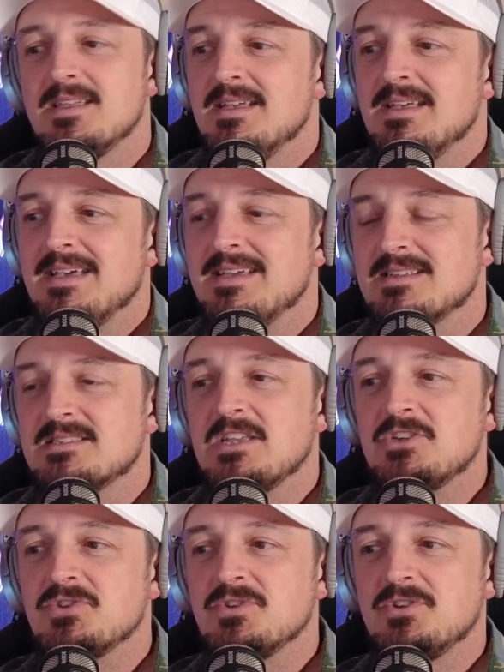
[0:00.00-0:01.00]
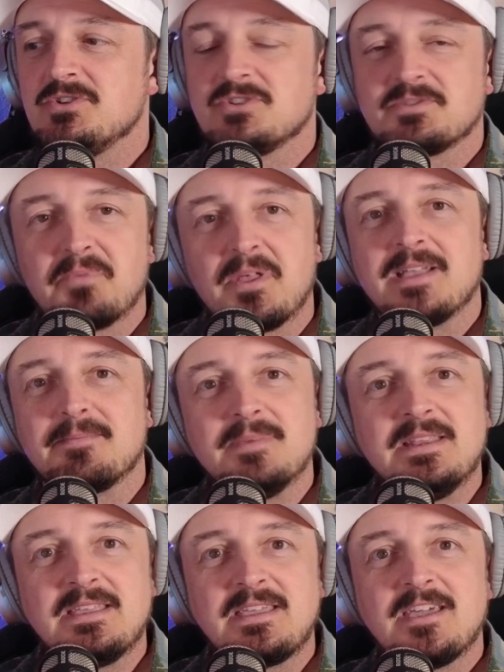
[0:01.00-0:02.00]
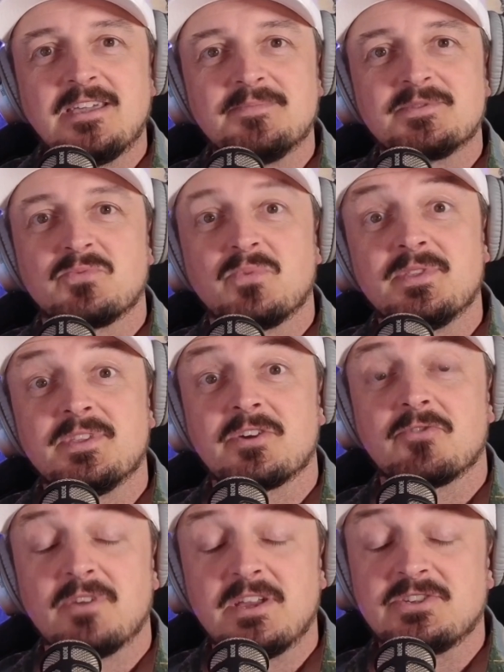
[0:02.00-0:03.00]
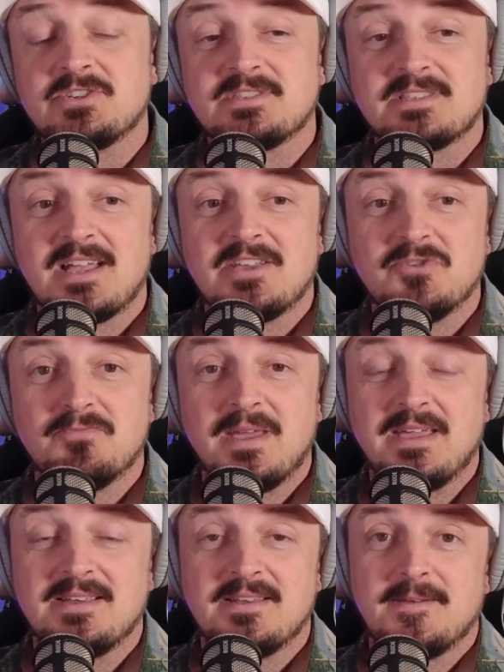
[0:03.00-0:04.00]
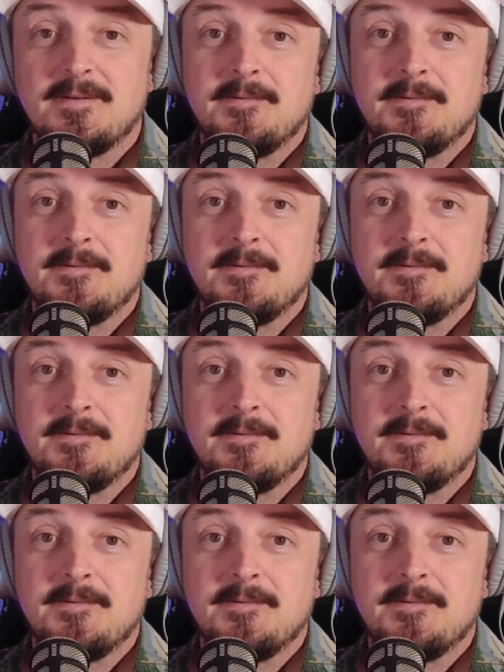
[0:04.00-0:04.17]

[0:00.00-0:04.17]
And essentially you're just playing mini games with the creations that you made.